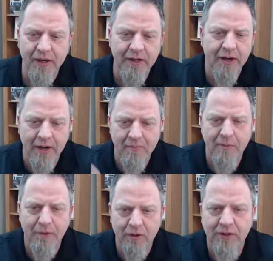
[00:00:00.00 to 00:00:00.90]
and, and, I'm going to
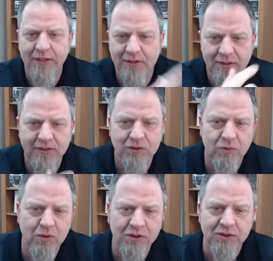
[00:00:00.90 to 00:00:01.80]
put a link to this
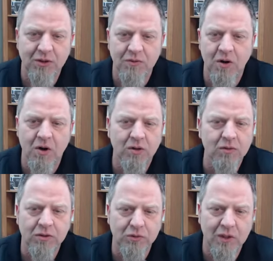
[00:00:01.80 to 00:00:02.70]
Rolling Stone
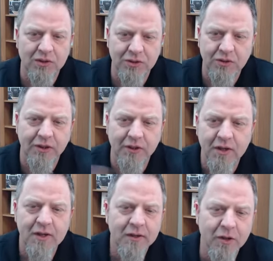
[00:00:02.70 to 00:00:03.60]
article as well, so you can
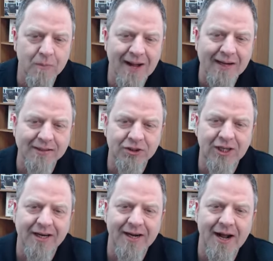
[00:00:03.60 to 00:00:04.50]
go back and
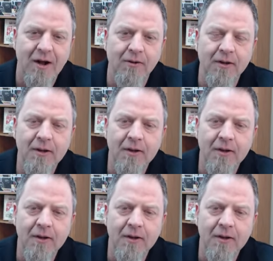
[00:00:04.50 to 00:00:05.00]
check it out.